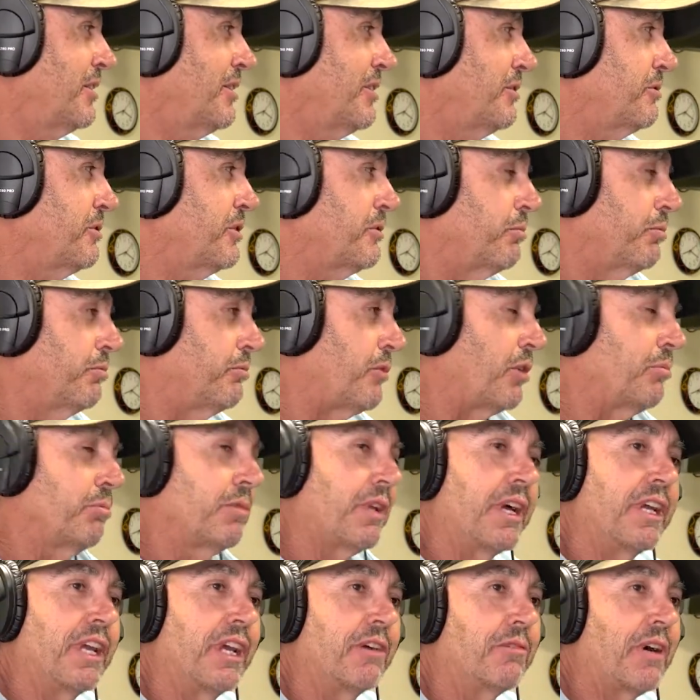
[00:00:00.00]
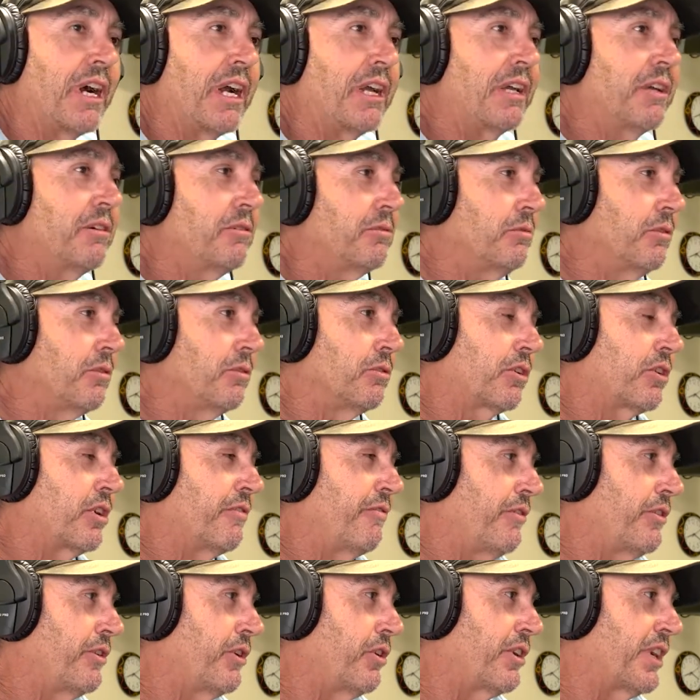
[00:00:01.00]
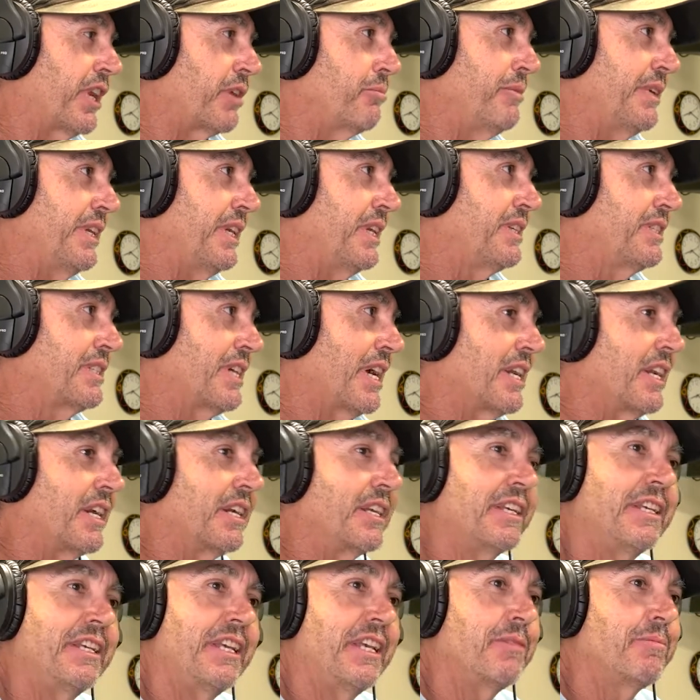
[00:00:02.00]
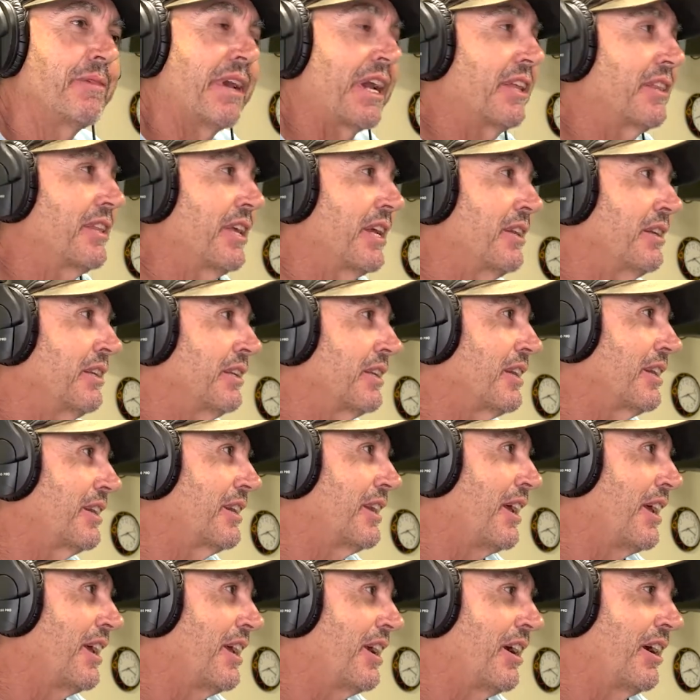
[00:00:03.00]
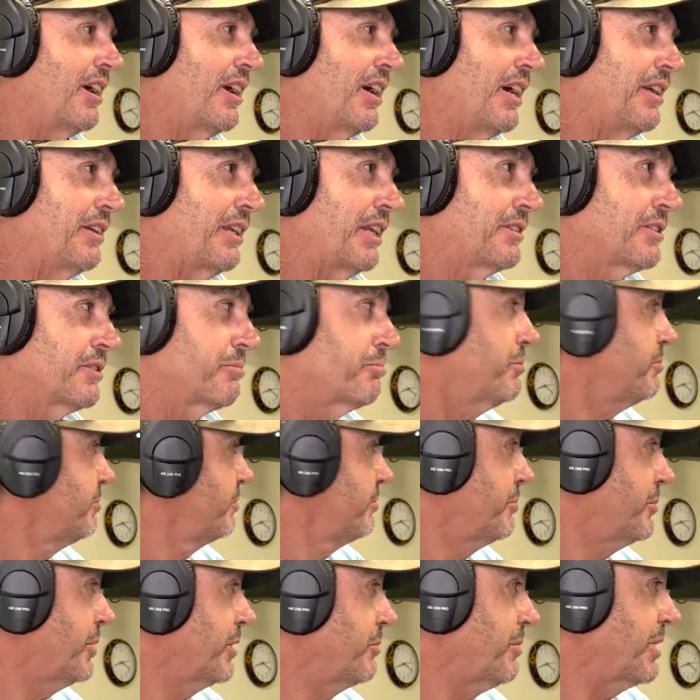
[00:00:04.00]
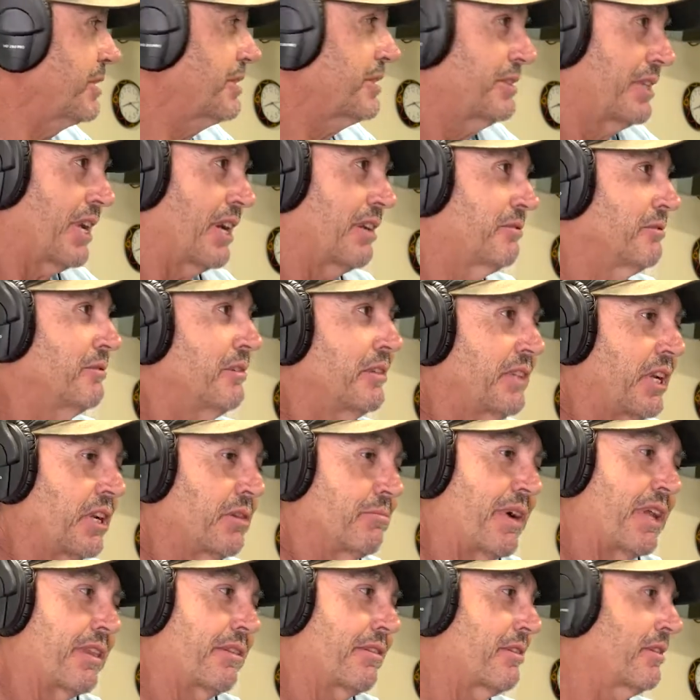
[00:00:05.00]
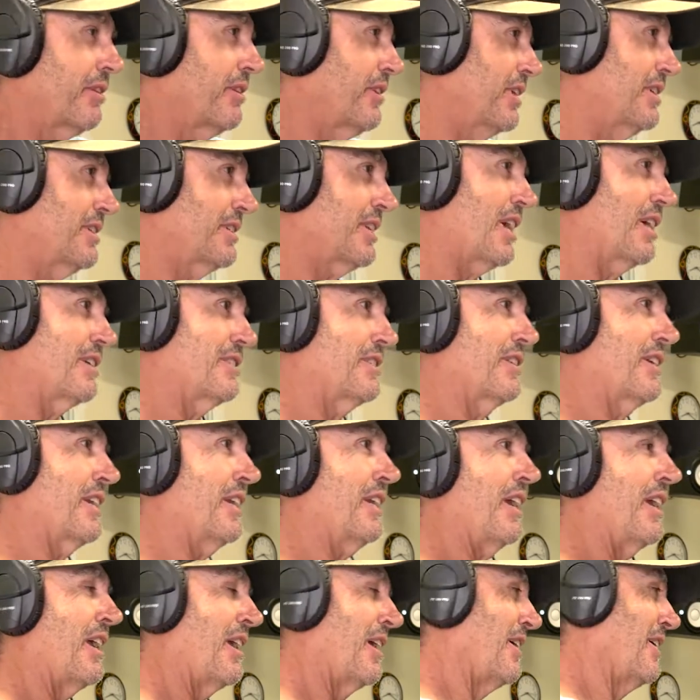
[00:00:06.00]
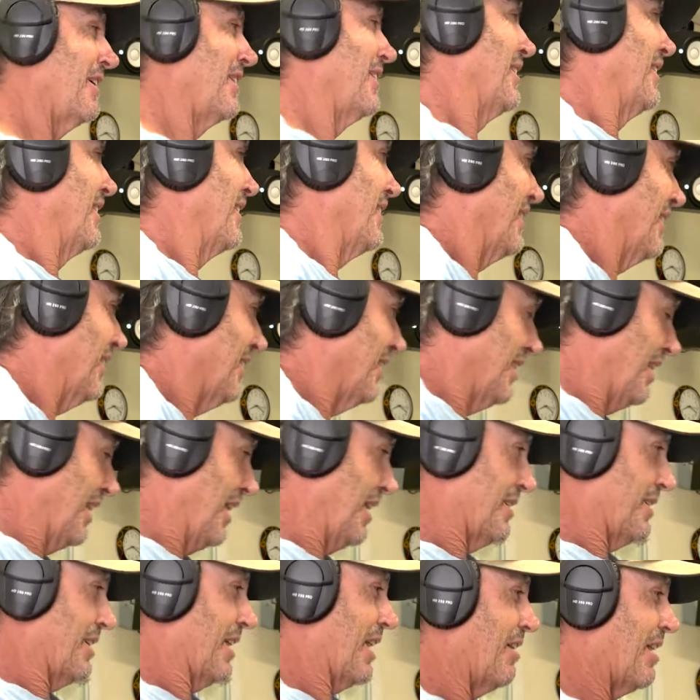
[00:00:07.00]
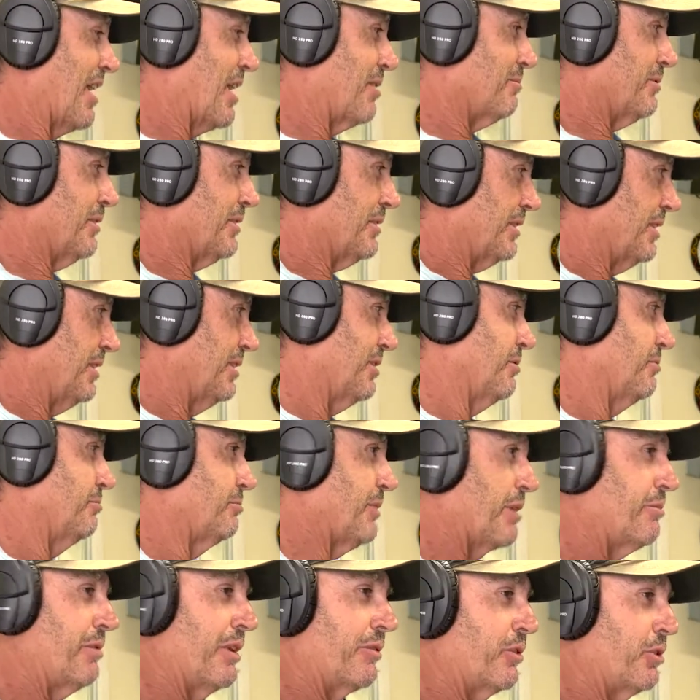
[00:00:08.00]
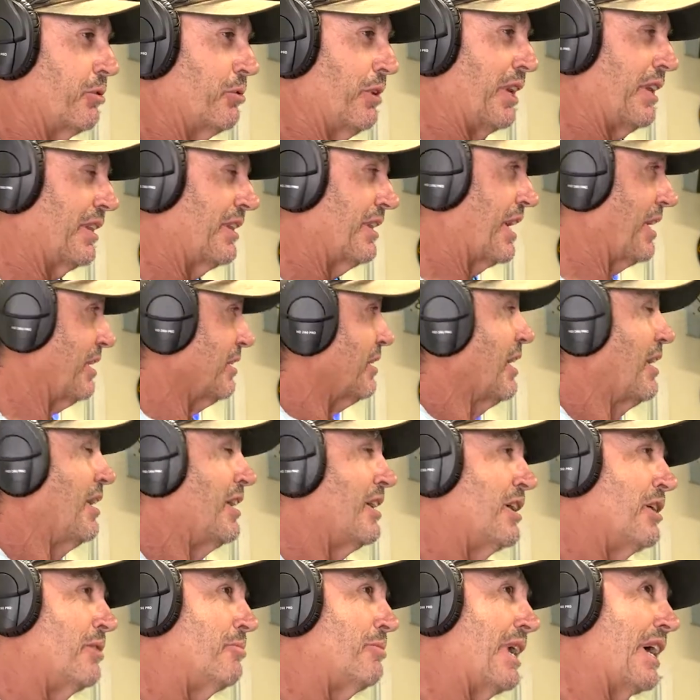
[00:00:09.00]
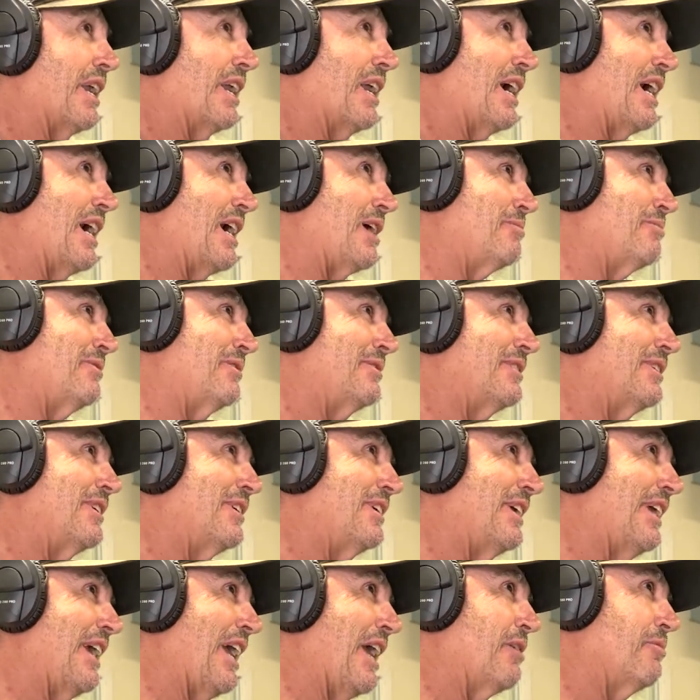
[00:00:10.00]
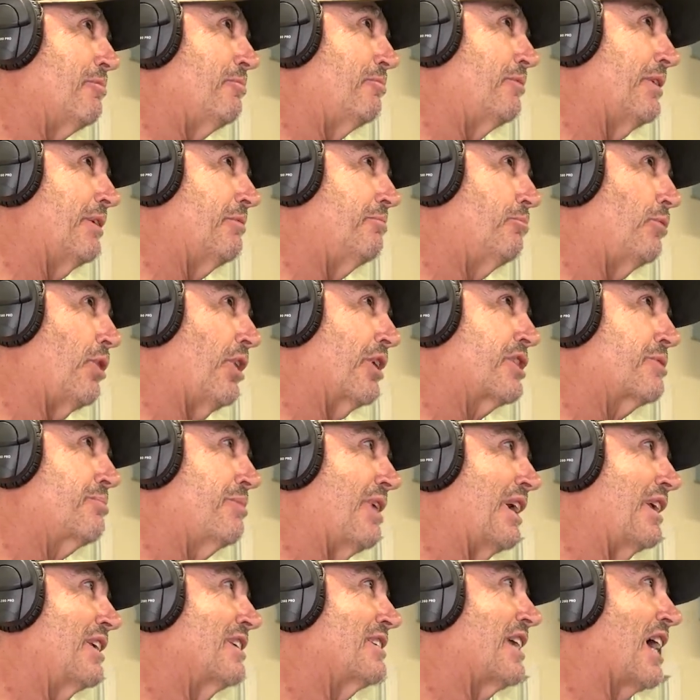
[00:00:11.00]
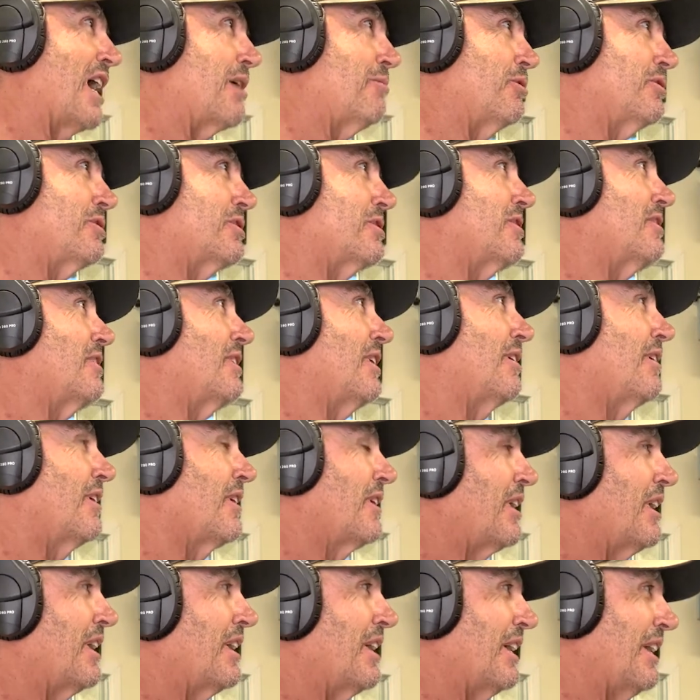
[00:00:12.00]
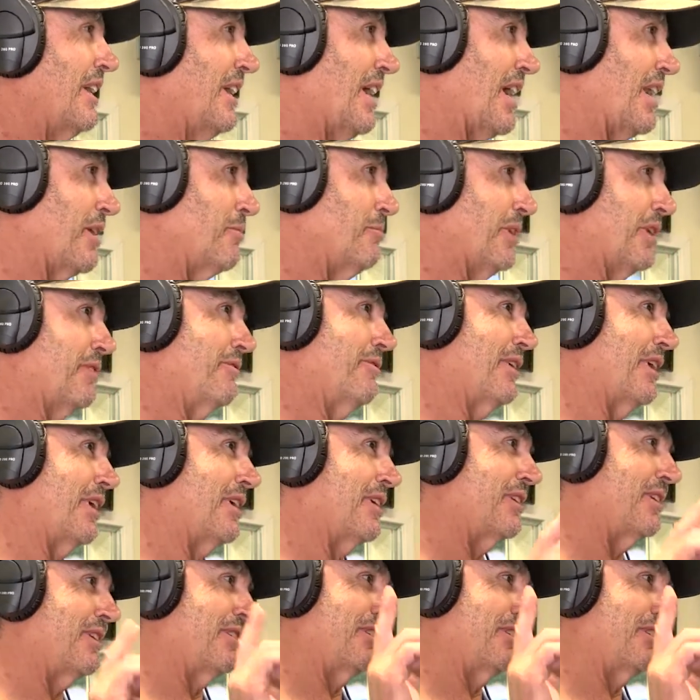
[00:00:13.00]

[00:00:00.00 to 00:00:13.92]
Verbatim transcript: Which might blow you away. We were looking for 19 million tonne in a year back then. It's pretty much done in a month these days, I think. Wow. And so um, maybe even quicker than that. But um, yeah, Mike Spread, his name was. He had a bit of a